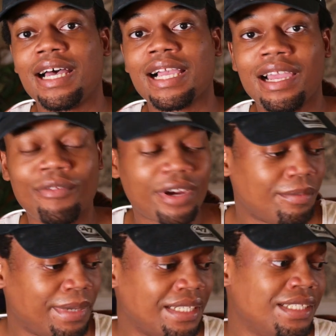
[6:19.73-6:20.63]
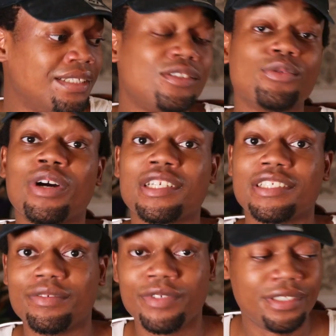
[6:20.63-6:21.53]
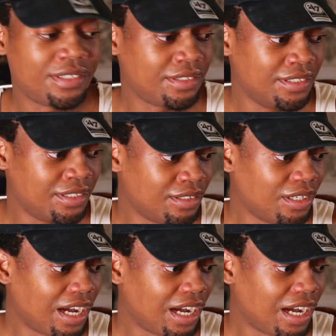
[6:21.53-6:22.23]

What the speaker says: I got recommended to watch this video, you know?